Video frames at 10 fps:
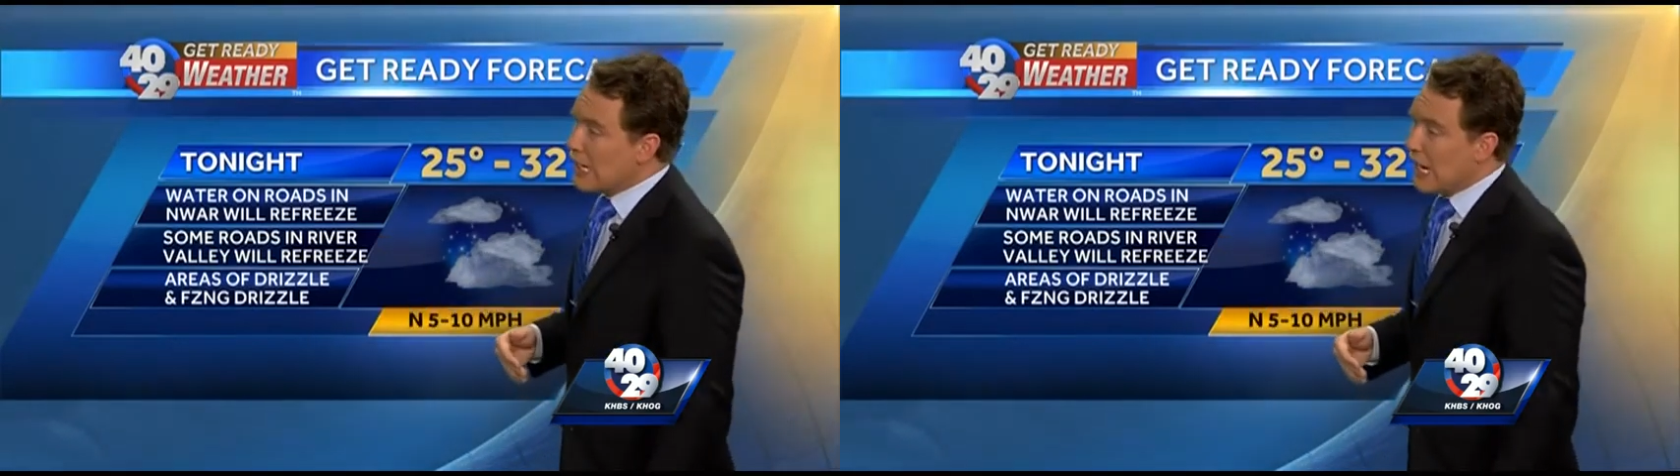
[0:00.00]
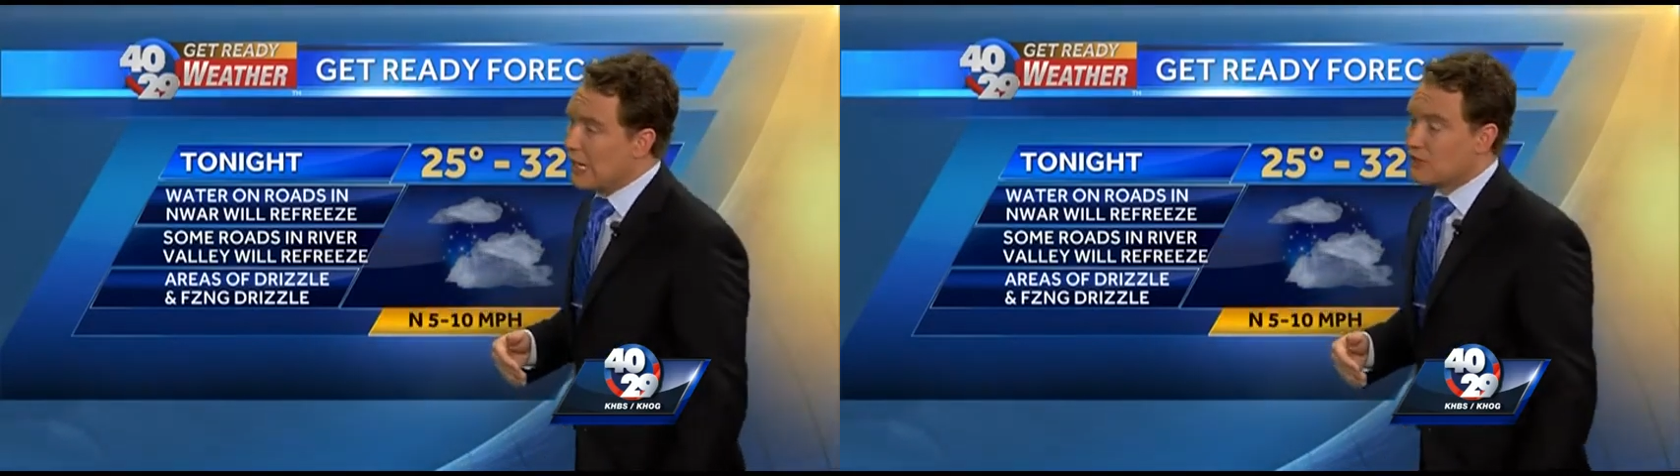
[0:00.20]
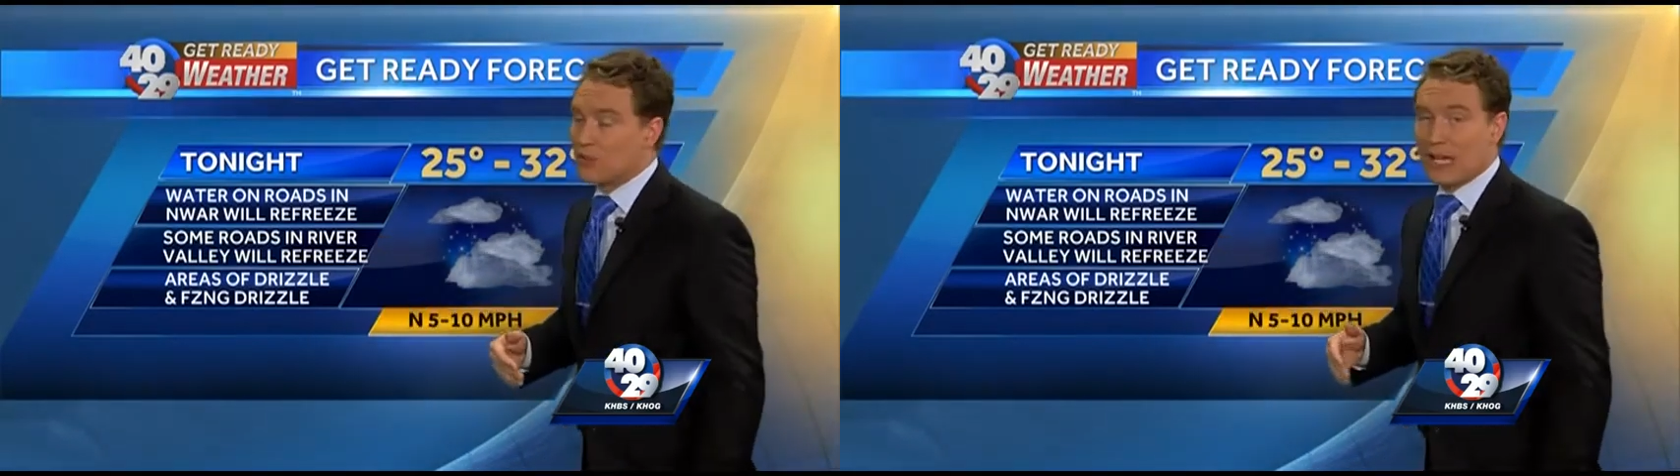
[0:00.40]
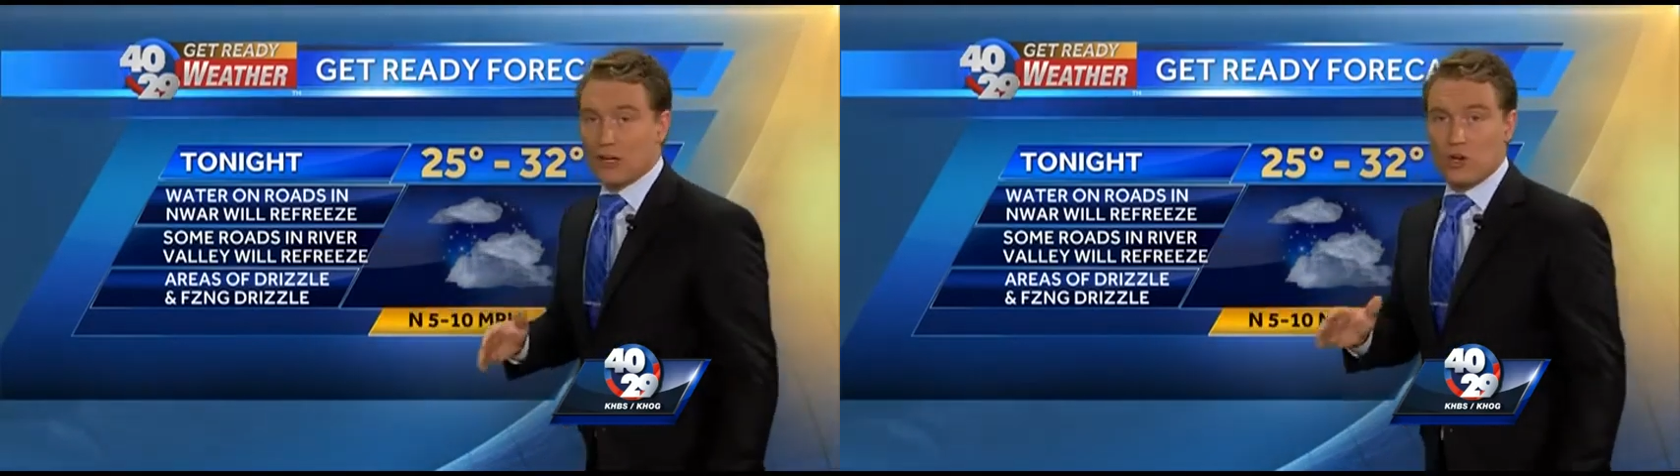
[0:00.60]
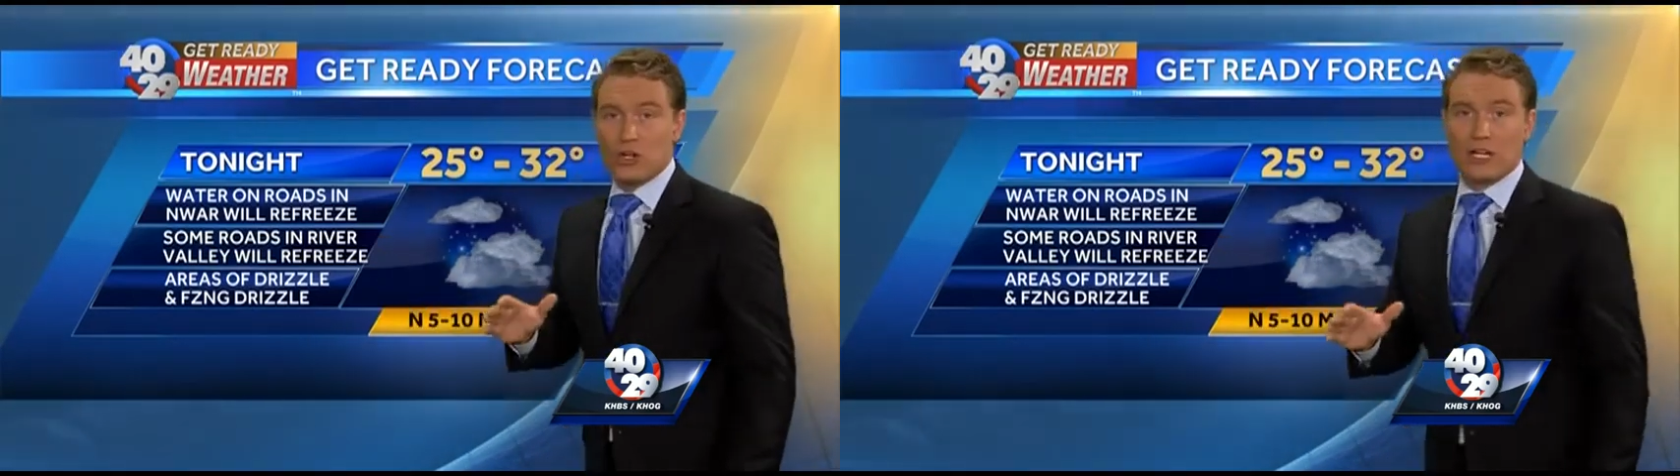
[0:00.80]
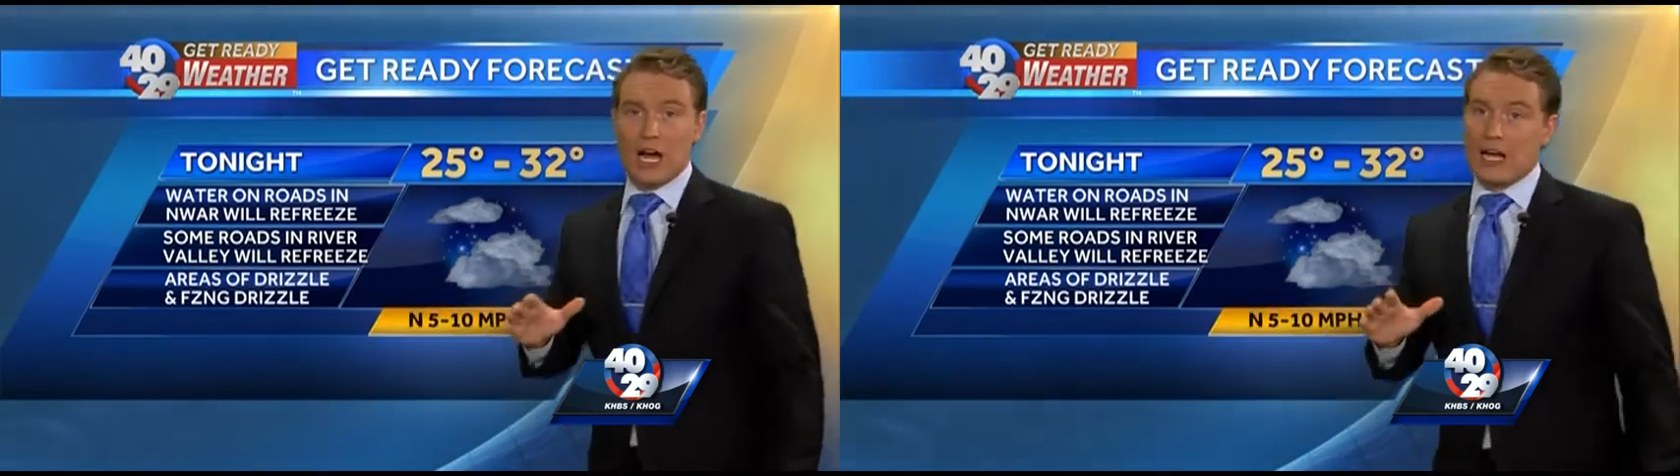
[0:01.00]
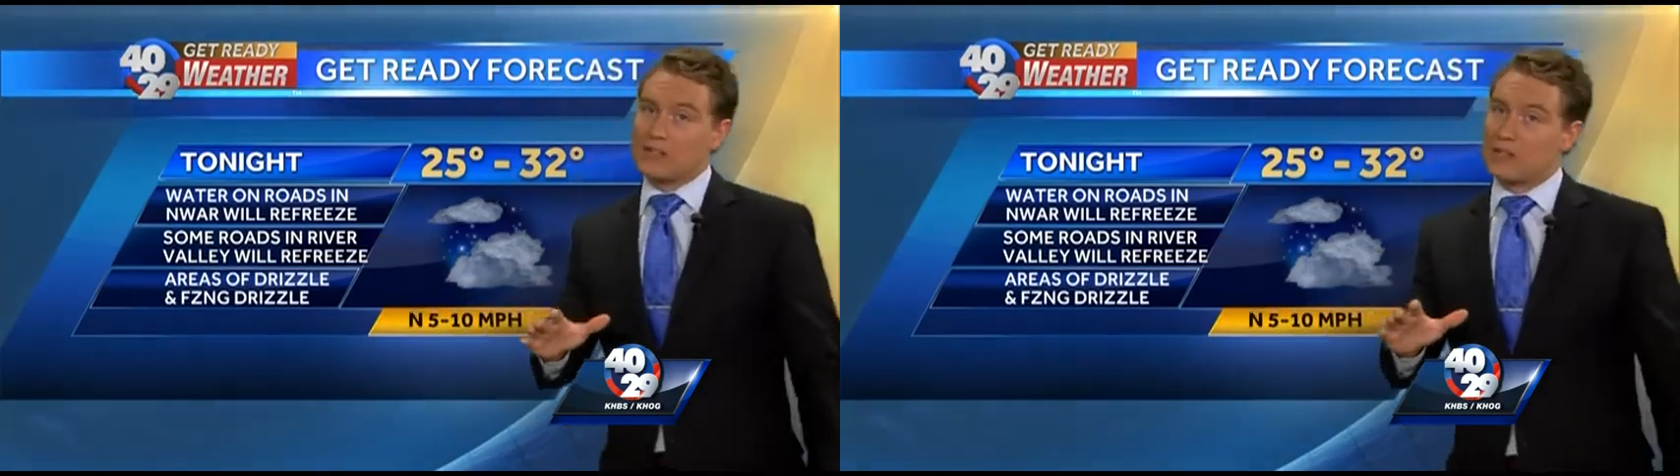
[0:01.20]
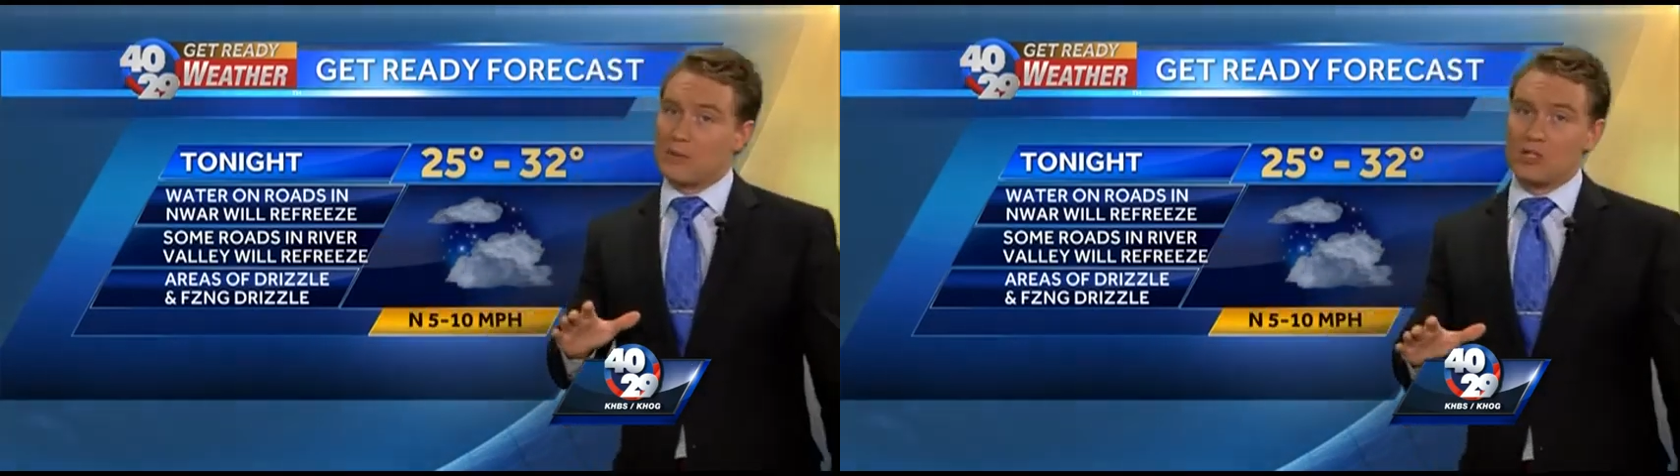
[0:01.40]
Uh, so that could
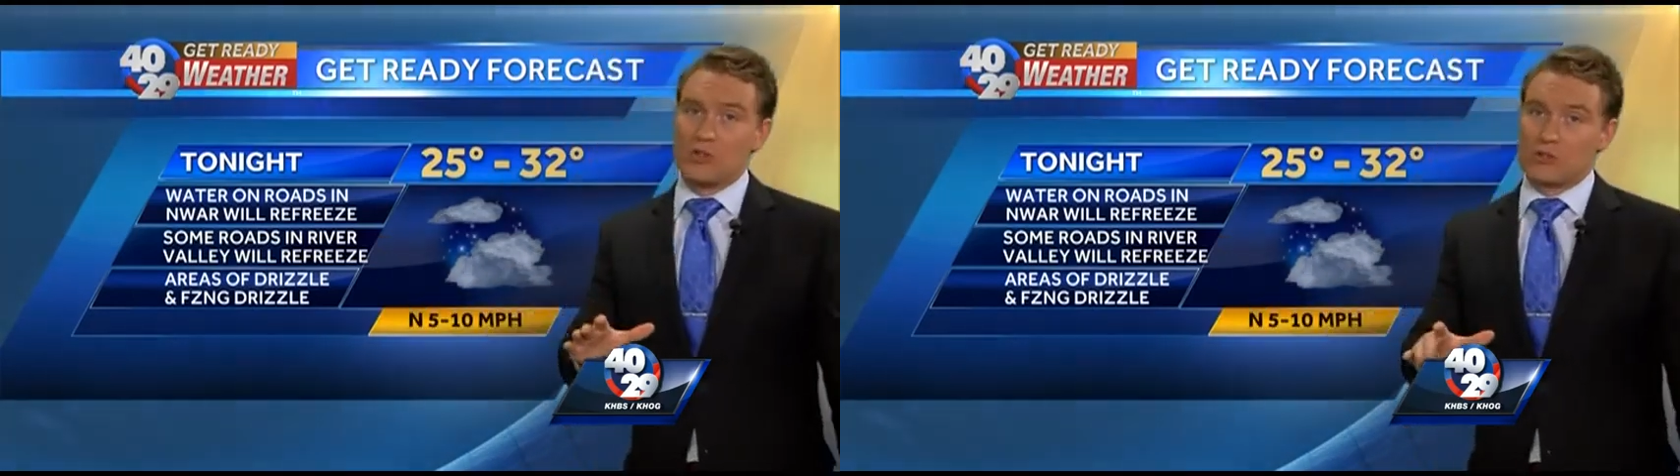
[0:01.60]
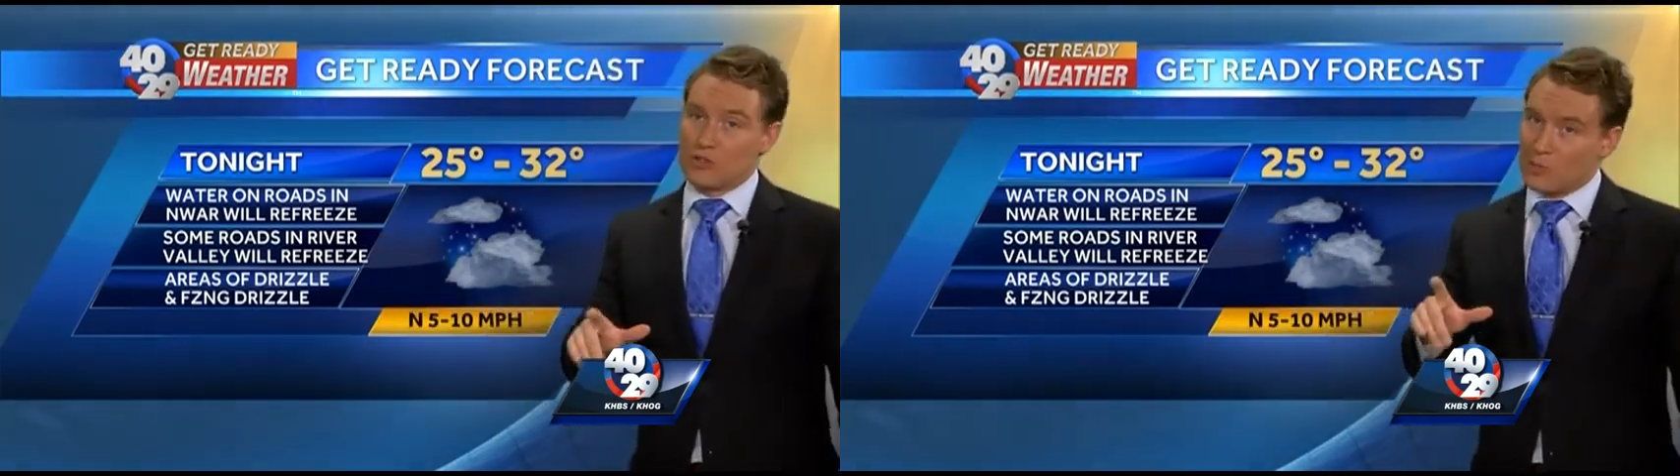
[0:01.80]
cause some issues,